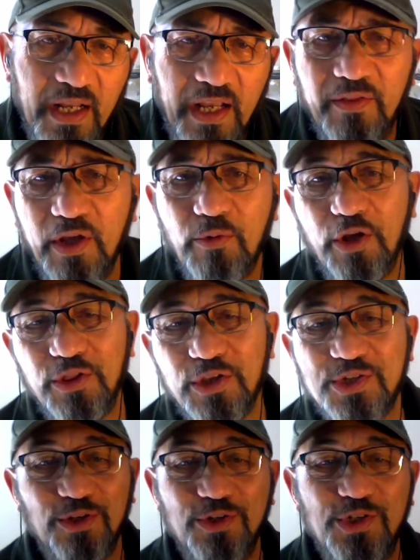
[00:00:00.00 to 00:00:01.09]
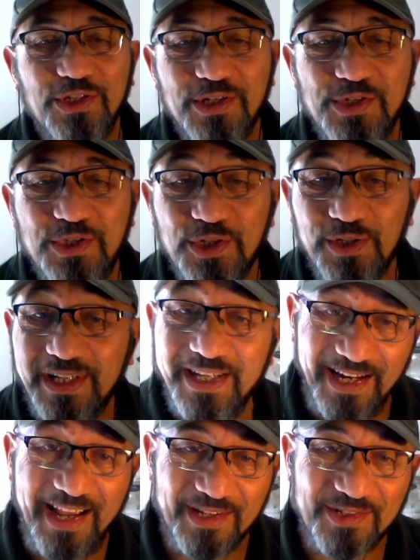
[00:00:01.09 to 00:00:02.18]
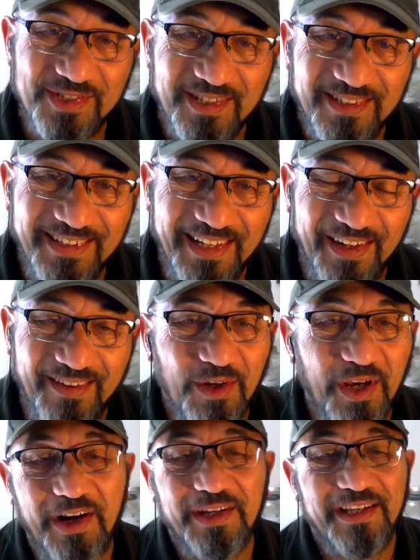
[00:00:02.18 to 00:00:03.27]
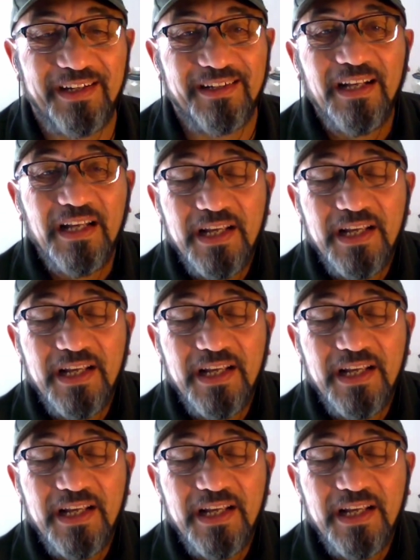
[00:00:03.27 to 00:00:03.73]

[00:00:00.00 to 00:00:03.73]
And the and the solution is to kill us. Mm. You hmm. know, I don't get it.